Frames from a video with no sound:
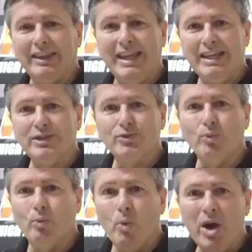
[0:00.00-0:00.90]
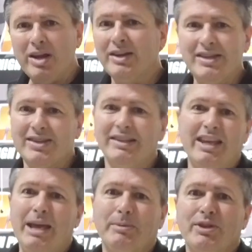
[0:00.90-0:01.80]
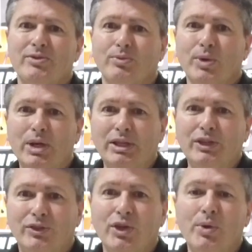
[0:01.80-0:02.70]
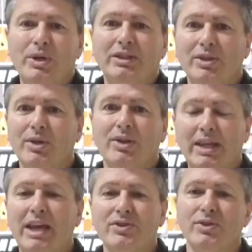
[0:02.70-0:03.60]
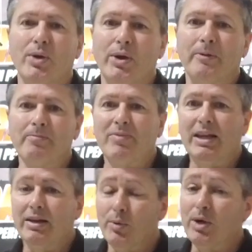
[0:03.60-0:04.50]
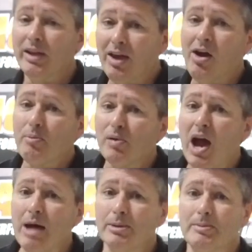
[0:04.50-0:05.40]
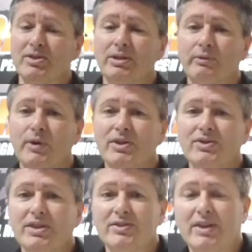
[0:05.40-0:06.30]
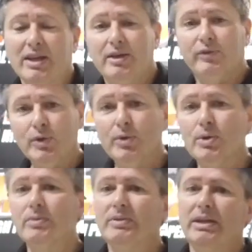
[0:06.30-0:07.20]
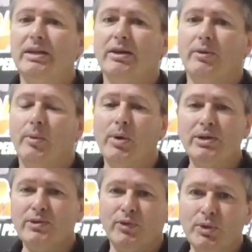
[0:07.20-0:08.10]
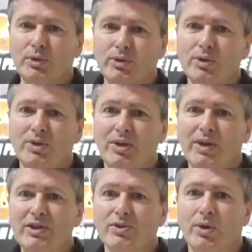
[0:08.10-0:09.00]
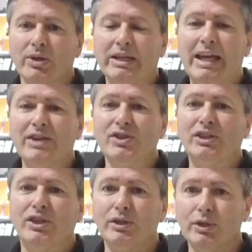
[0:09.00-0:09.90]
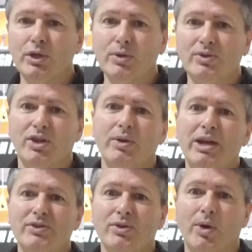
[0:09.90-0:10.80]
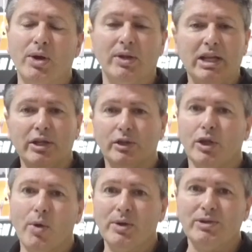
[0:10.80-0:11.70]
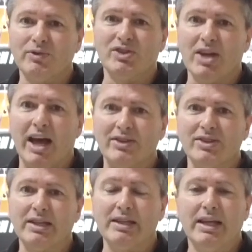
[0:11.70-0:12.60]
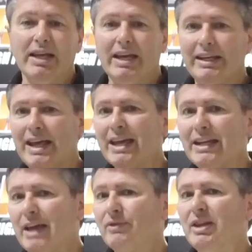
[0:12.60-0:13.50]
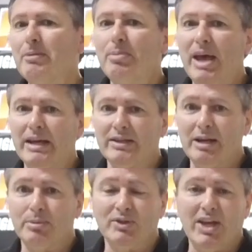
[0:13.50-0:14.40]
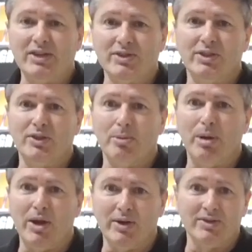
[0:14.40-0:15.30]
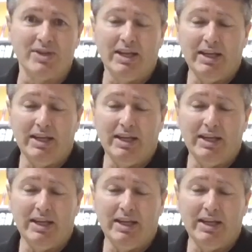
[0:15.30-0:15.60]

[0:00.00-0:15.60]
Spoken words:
thing is, what are these contaminants really doing to the engine oil? Well, they are problems, and the first is fuel. What does fuel do to your engine oil? It can actually dilute your engine oil, lower its viscosity, and that can have an impact on protection in your bearings